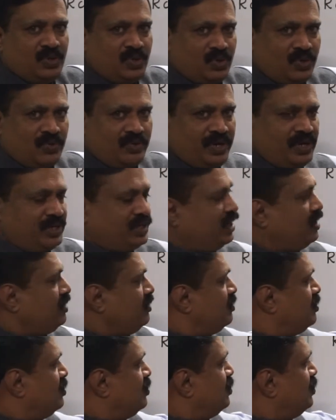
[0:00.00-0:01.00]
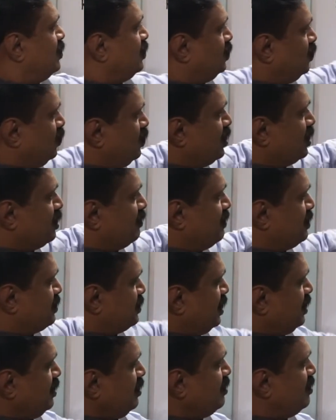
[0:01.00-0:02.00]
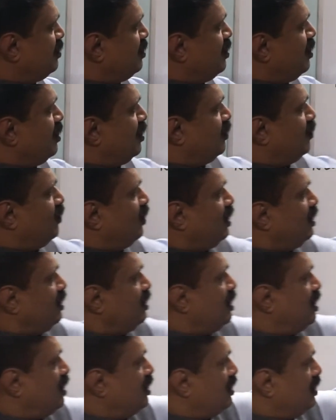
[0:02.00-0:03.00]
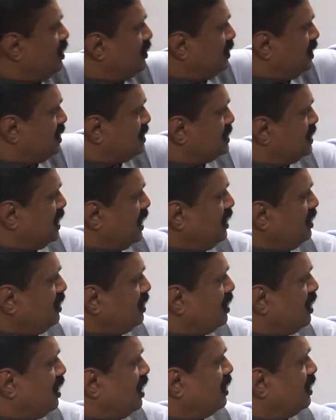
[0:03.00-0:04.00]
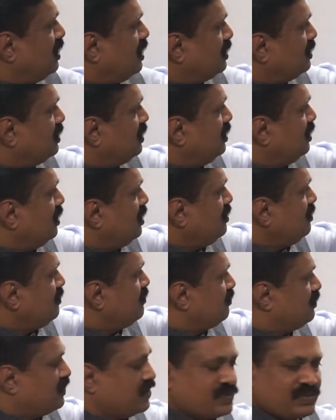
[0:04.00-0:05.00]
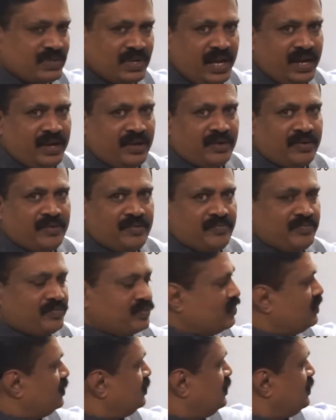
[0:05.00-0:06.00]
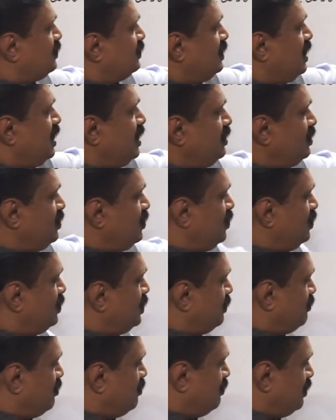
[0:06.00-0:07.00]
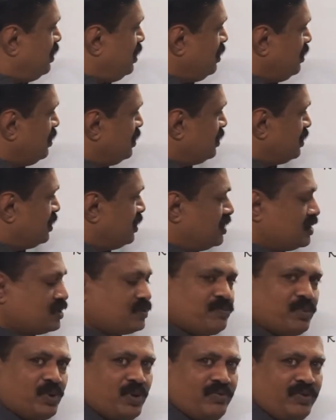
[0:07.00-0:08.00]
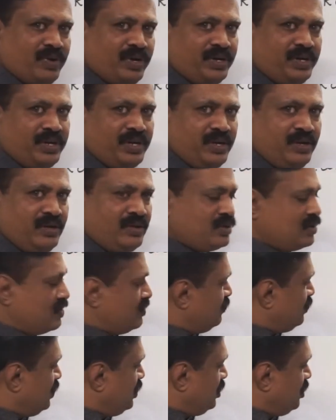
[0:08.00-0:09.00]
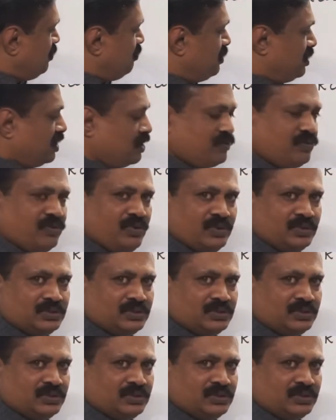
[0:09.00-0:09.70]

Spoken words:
have written two equations, one along this line and another along this line. This line you have to remember is providing centripetal force